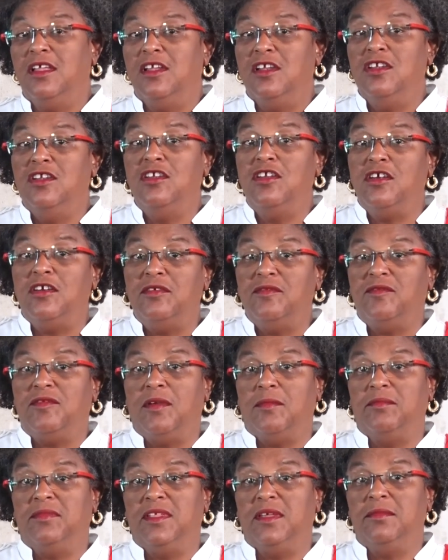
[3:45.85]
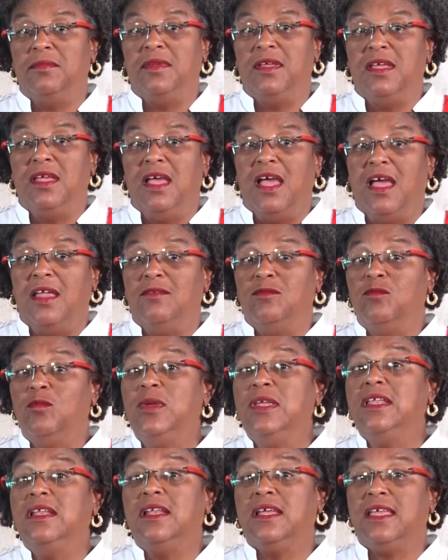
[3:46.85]
learn from them, and
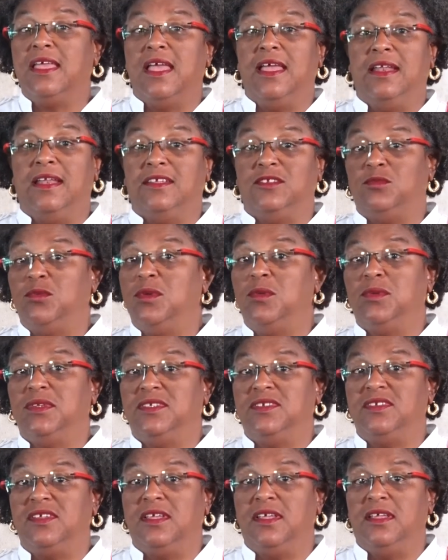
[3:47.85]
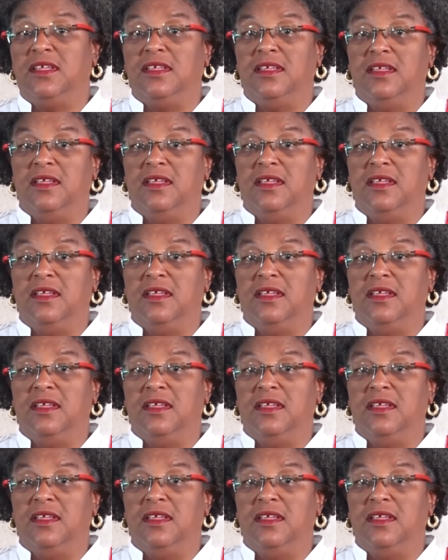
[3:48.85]
wheel again, as we would say.